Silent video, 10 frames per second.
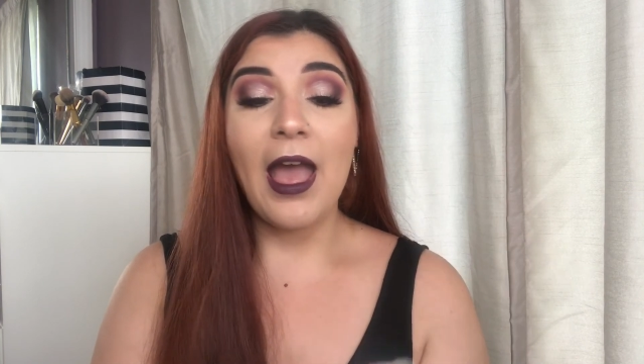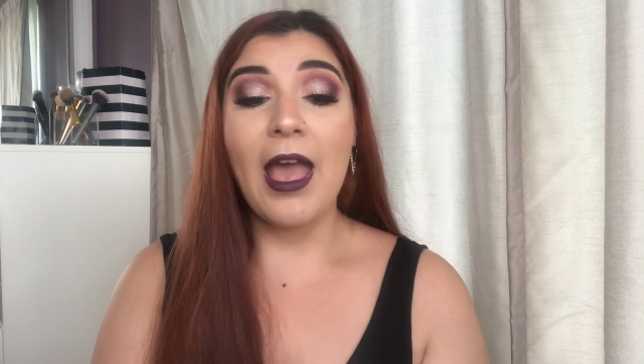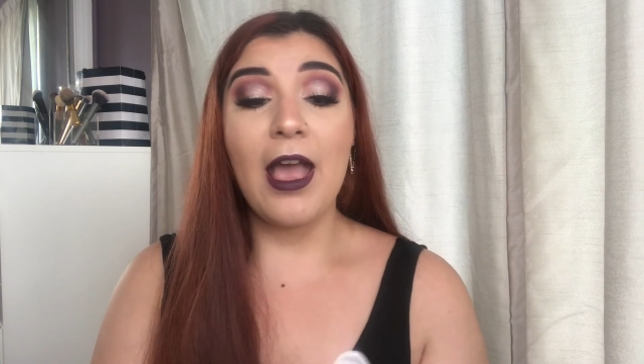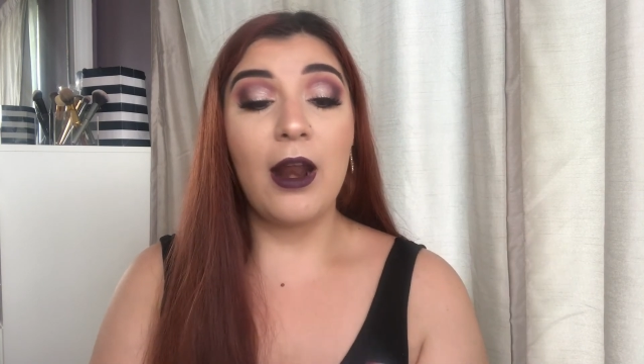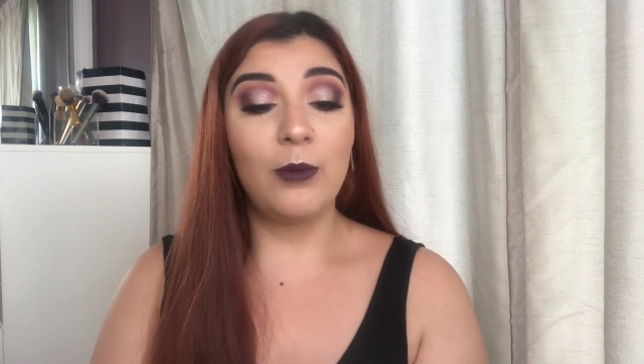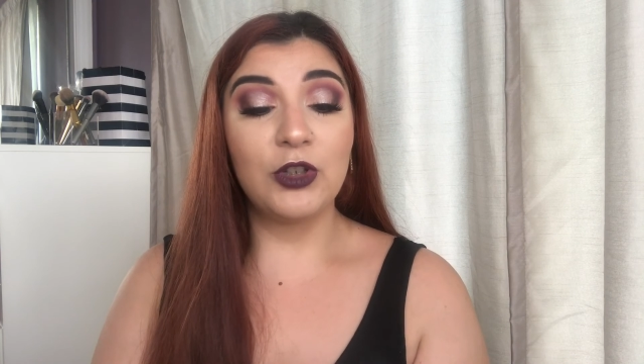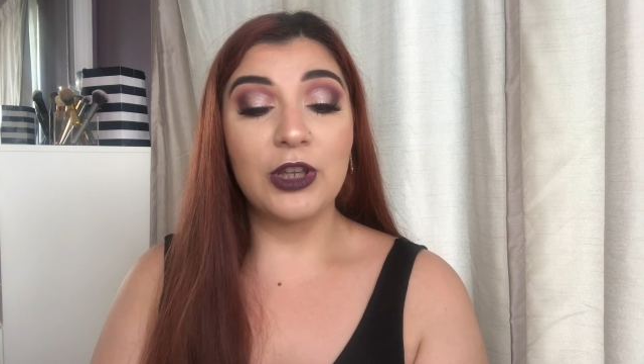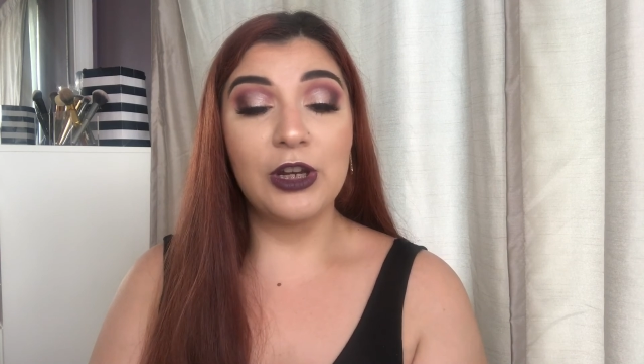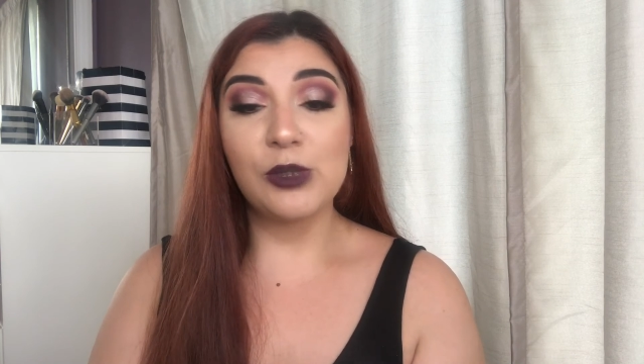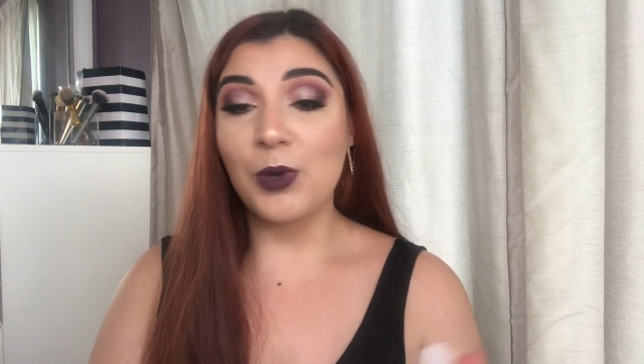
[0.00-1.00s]
And I'm just
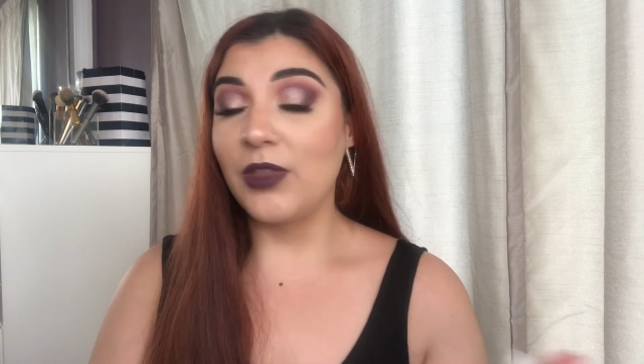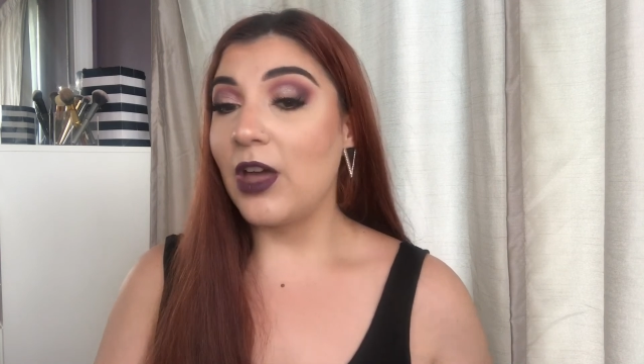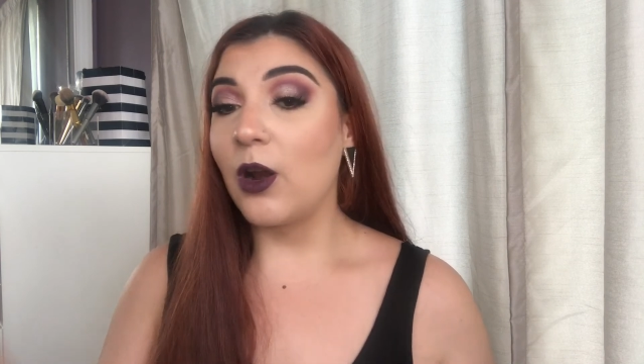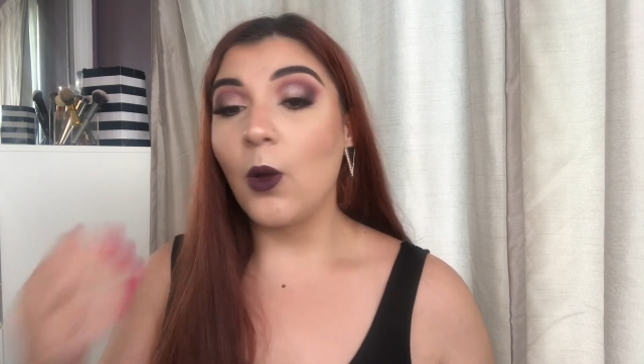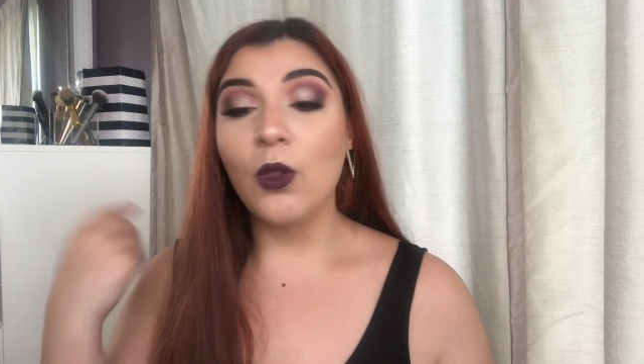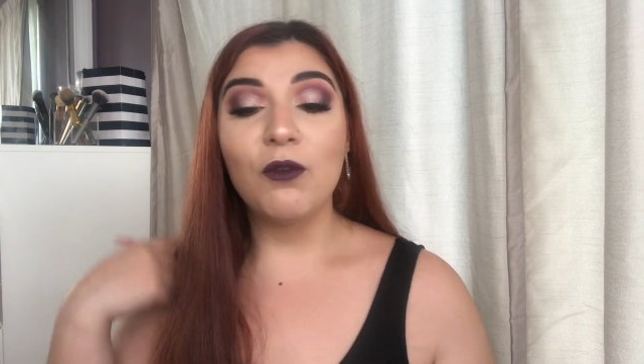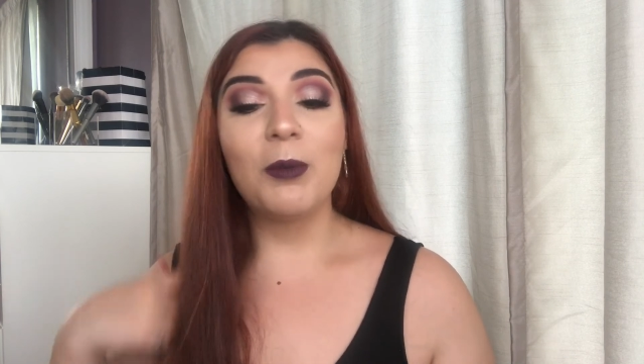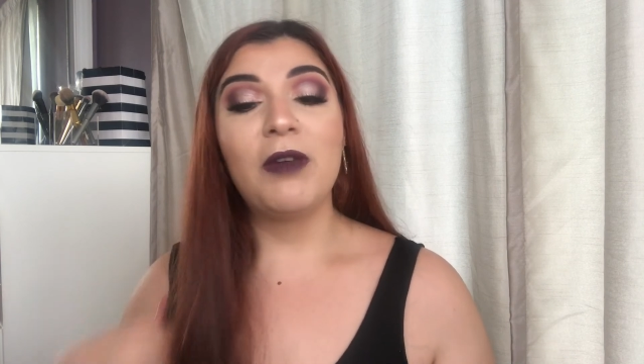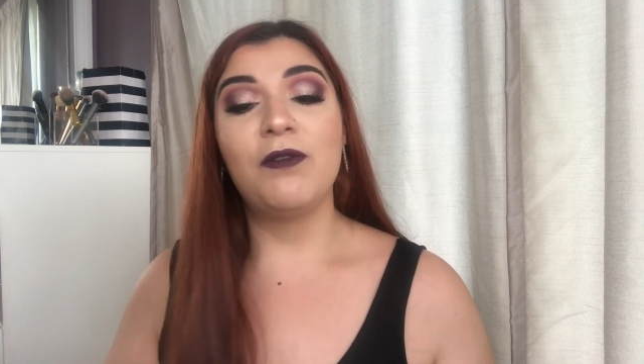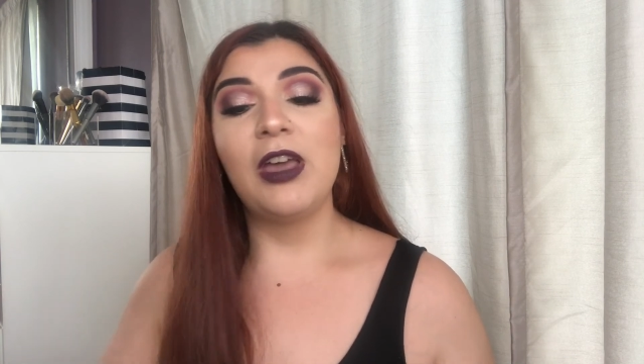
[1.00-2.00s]
going to spray that all over
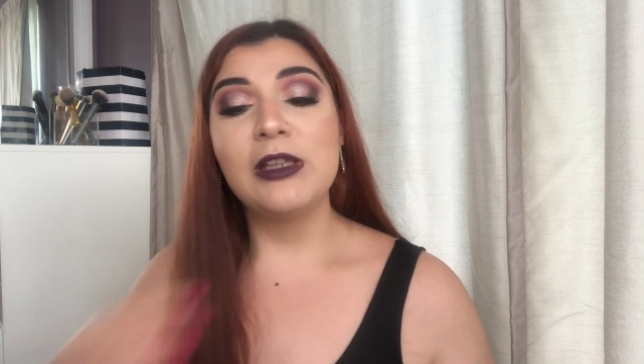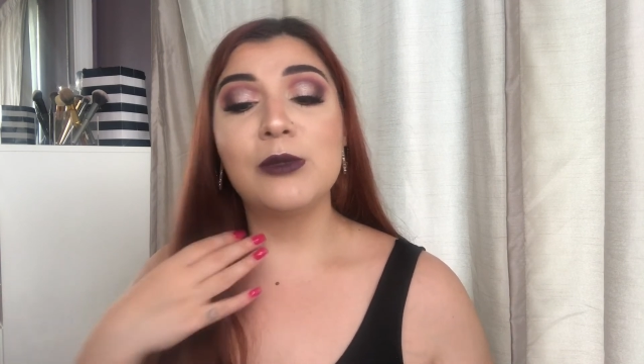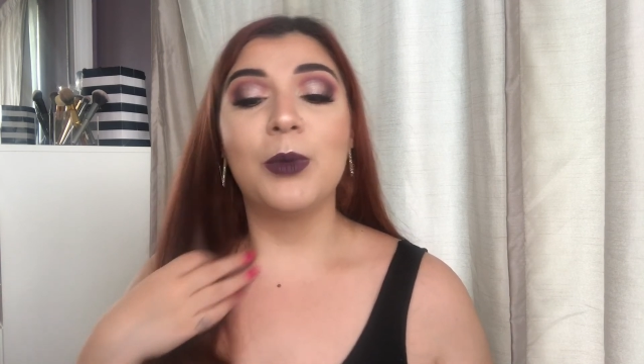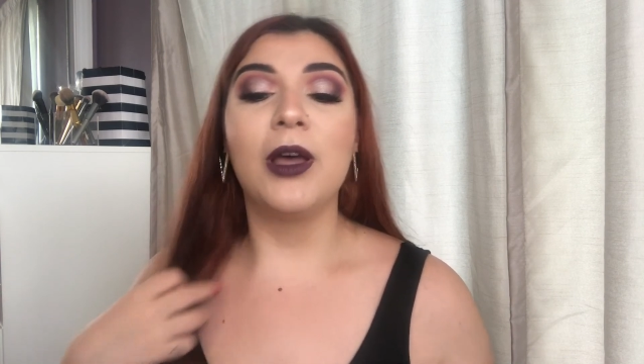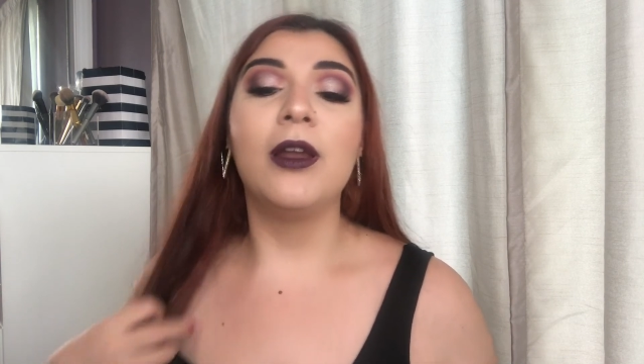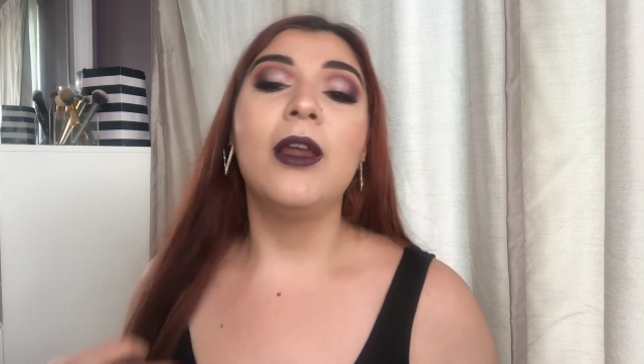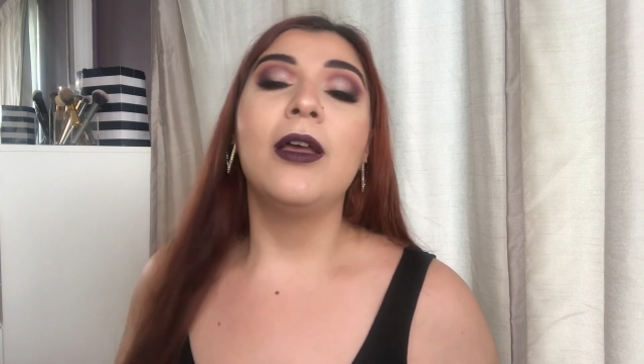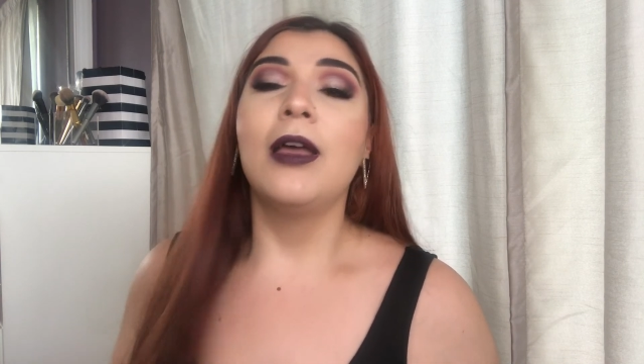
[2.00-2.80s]
my face, but